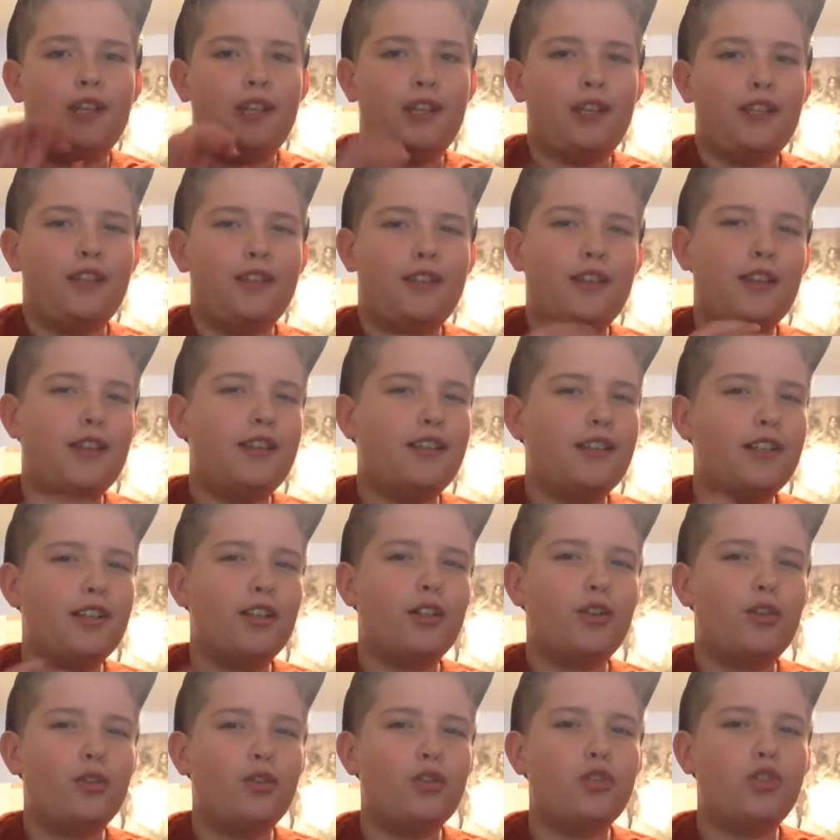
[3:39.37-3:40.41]
They did
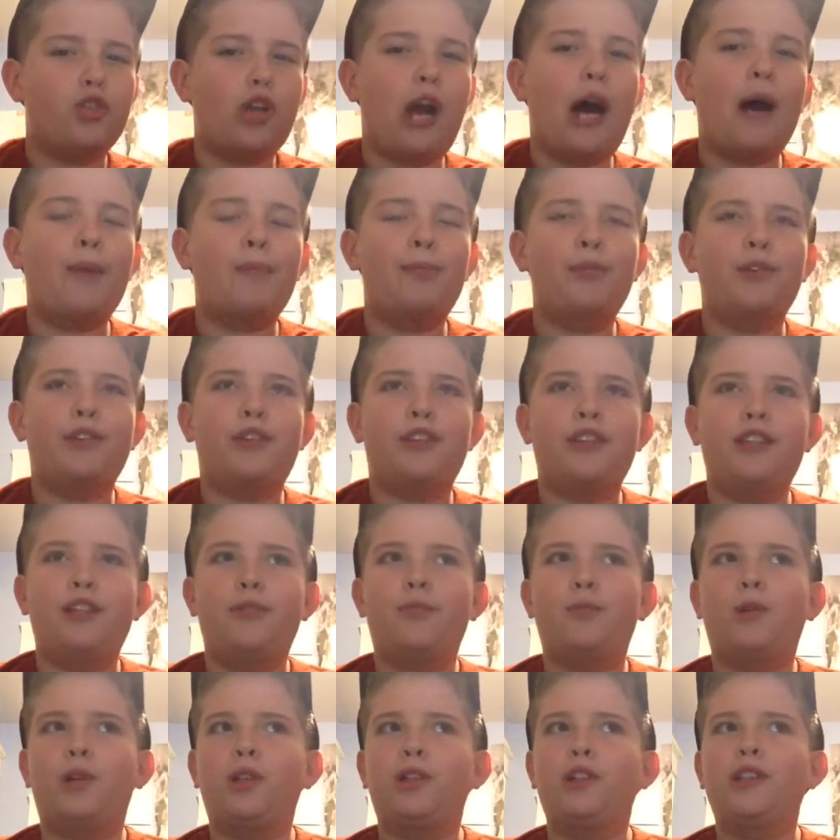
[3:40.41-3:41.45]
a good job with
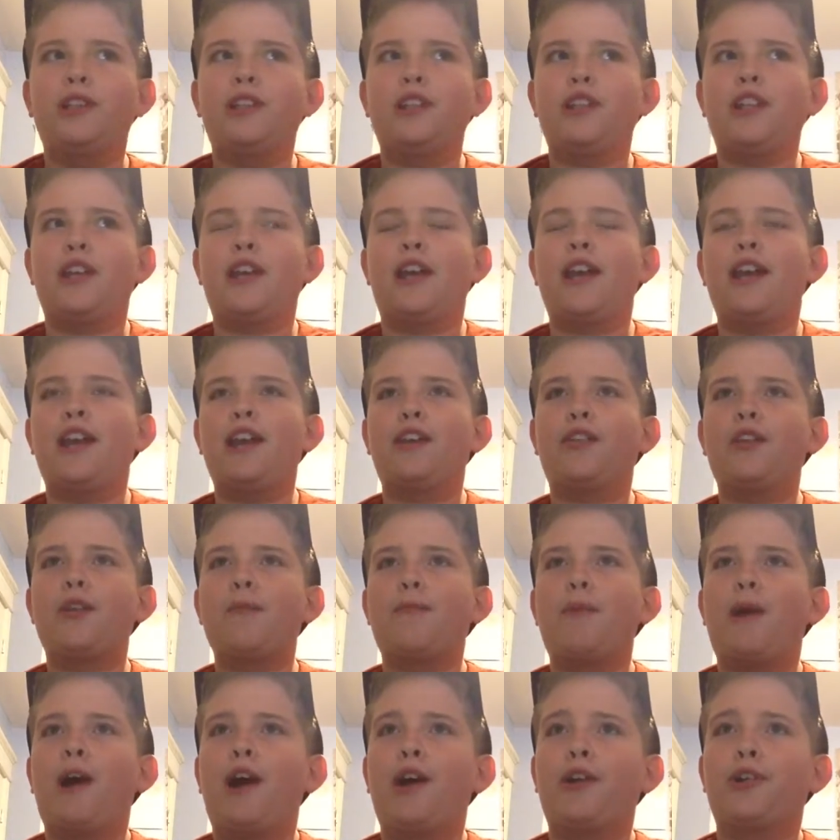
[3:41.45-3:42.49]
it. Well, in the Harry
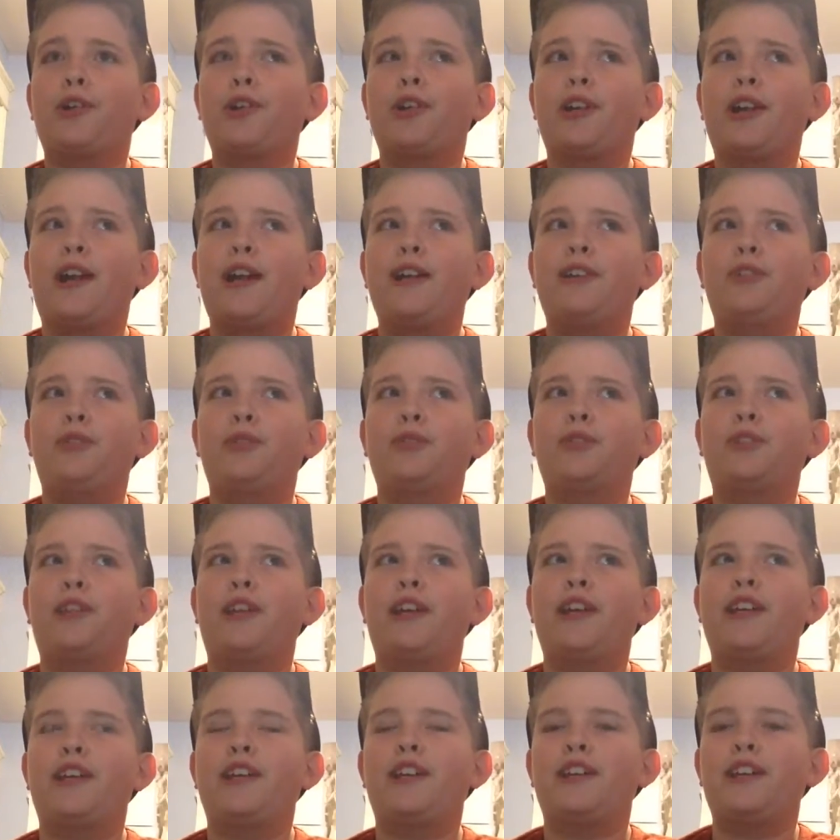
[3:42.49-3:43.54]
Potter, it kind of looked
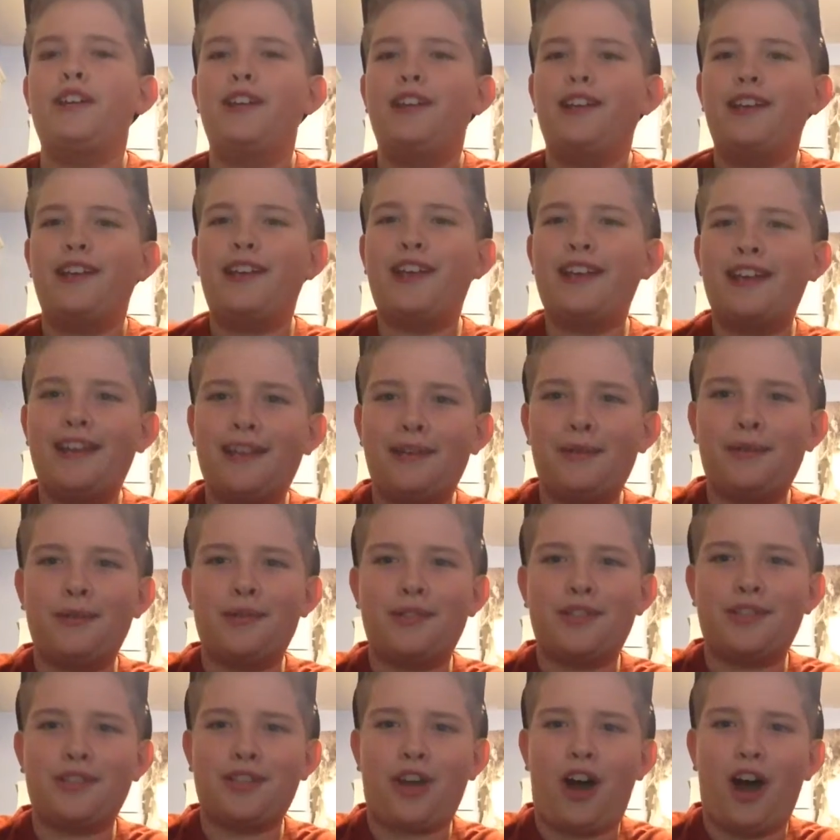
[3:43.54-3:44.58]
like he was
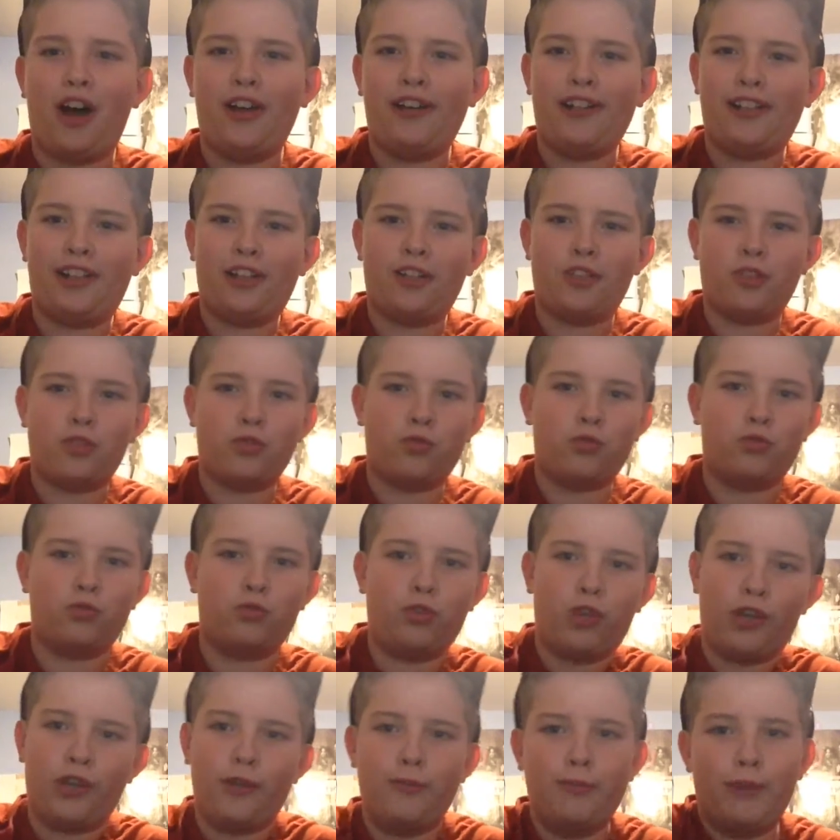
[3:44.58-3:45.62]
Sonic just
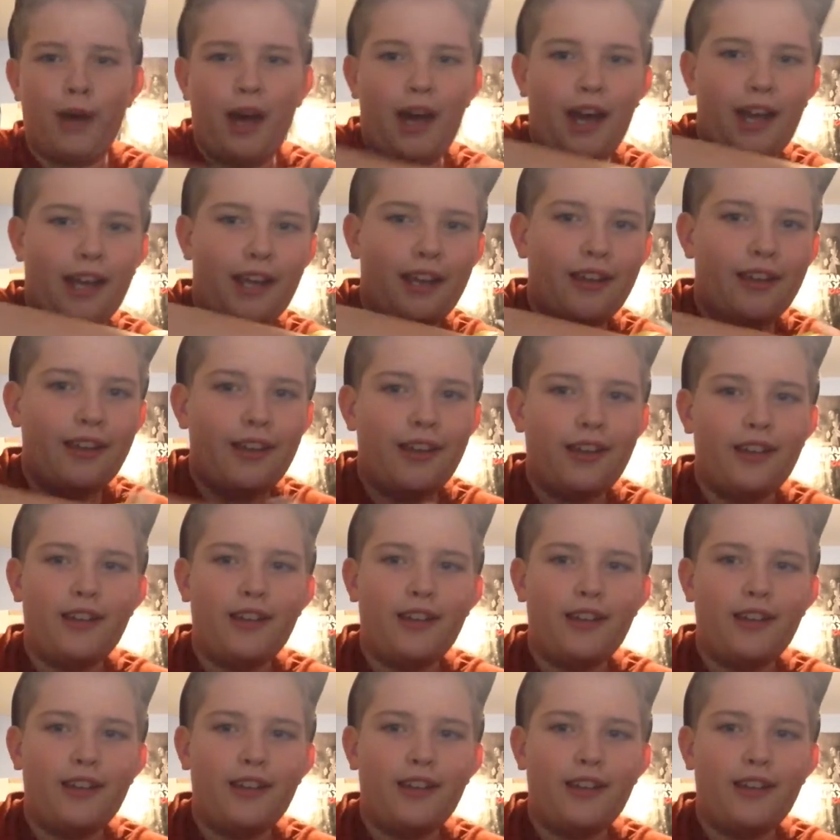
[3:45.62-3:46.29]
running by.